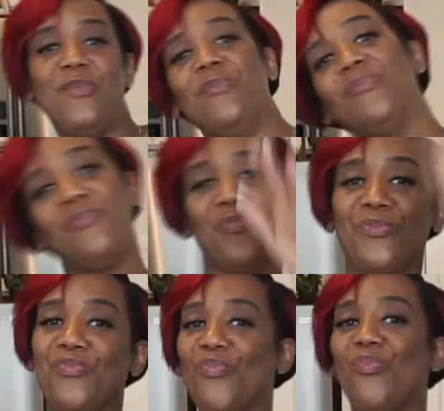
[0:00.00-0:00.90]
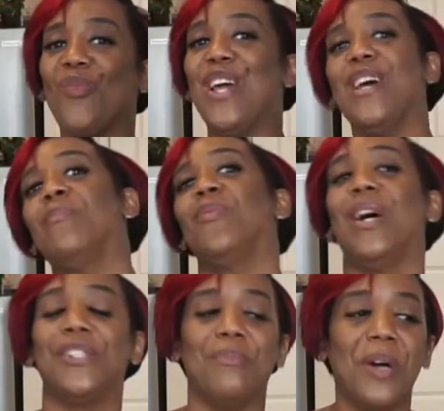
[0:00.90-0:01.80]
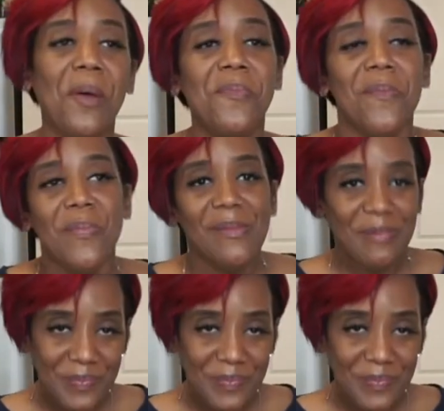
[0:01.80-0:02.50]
me. Y'all be watching, but